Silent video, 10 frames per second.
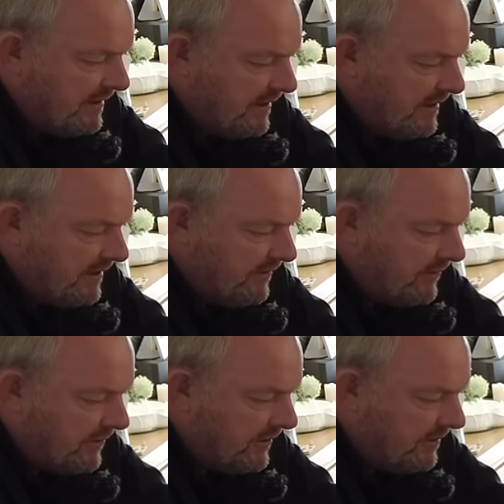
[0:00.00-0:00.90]
uh, if you're
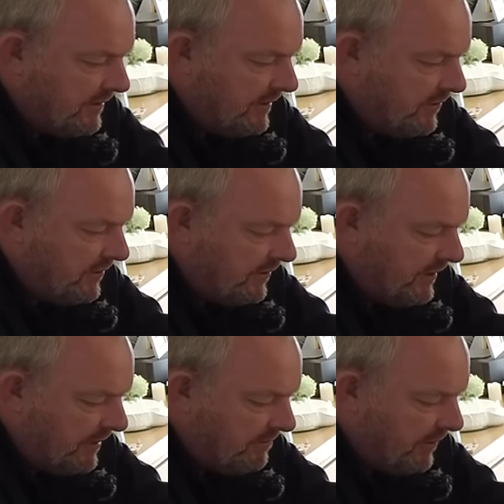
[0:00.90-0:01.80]
gonna if you're gonna
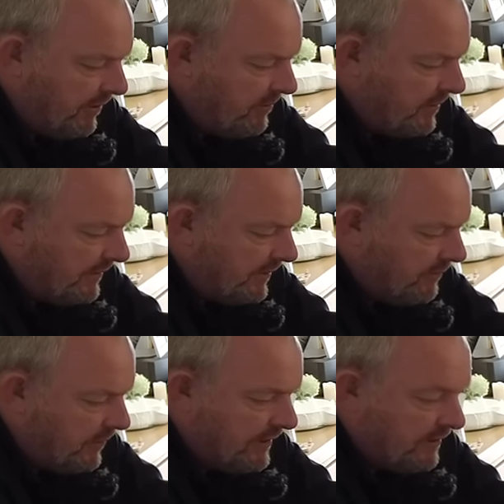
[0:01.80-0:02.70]
head and buy one uh, that
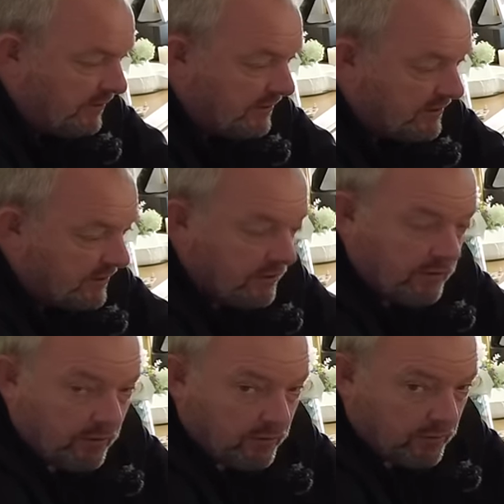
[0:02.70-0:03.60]
but these are no
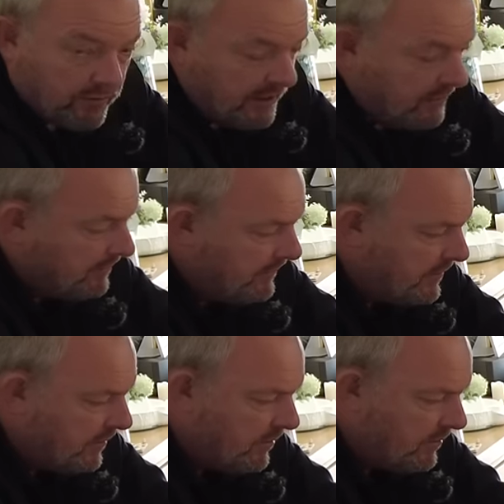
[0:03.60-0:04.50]
longer available they're
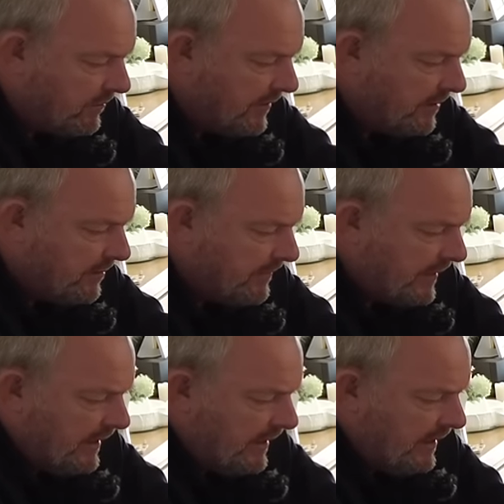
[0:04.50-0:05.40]
no longer available
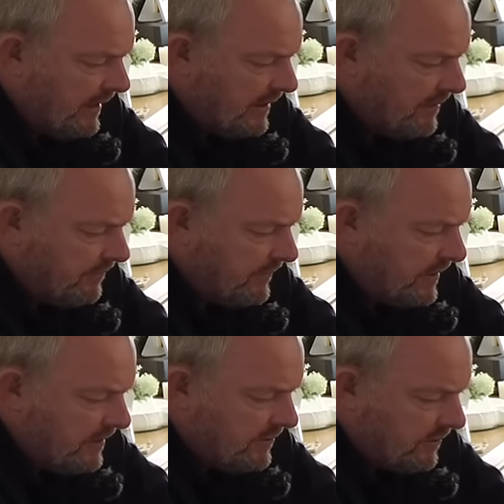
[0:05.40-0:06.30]
um,
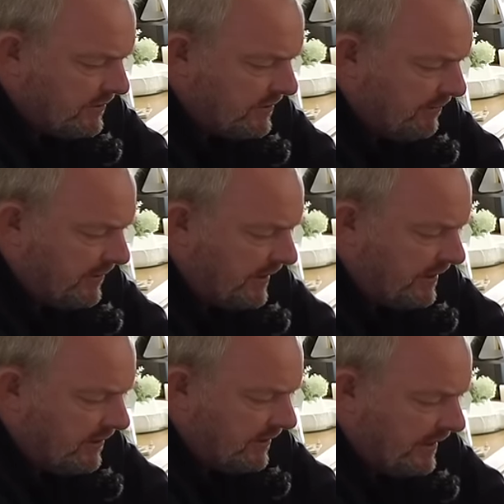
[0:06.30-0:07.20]
so it's something that
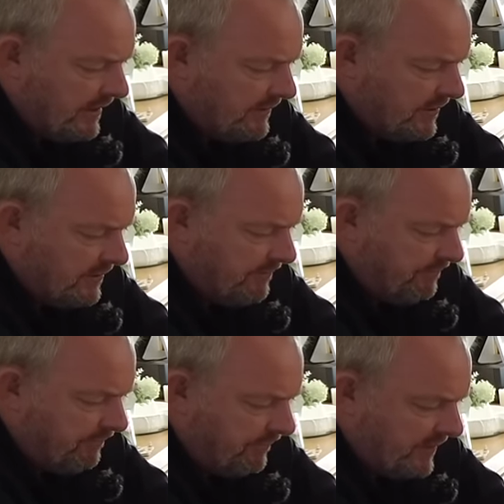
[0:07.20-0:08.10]
you're going to have to
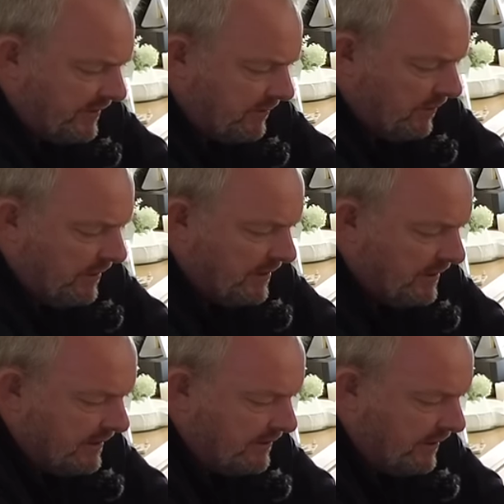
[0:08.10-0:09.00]

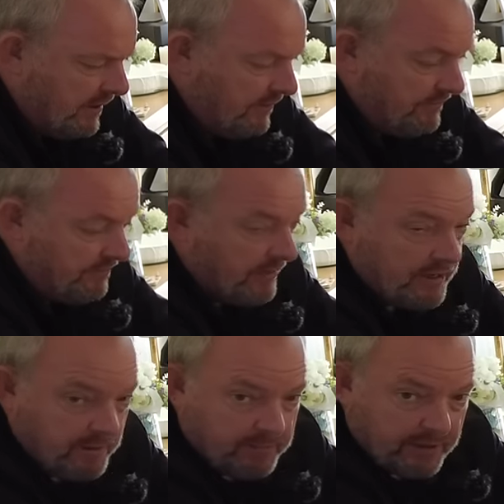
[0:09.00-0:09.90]
uh,
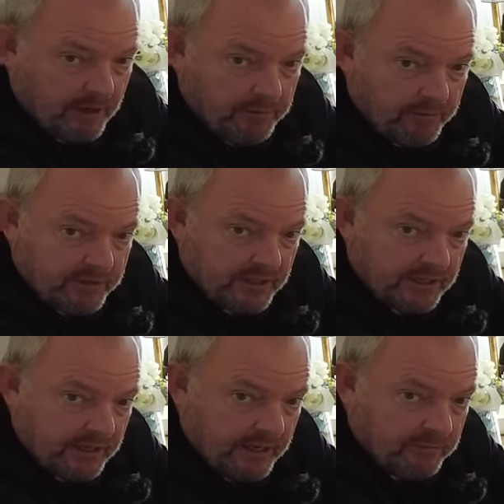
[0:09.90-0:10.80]
maybe pick up on the
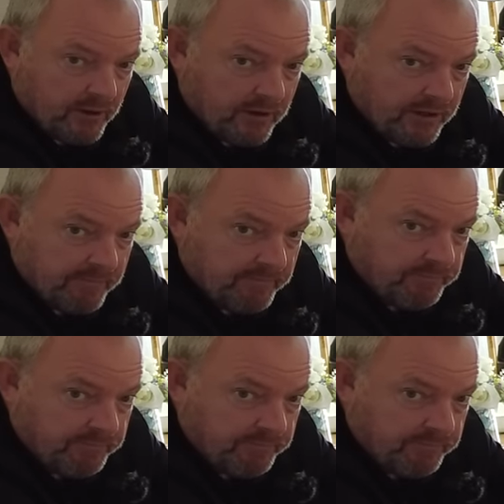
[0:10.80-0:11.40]
second-hand market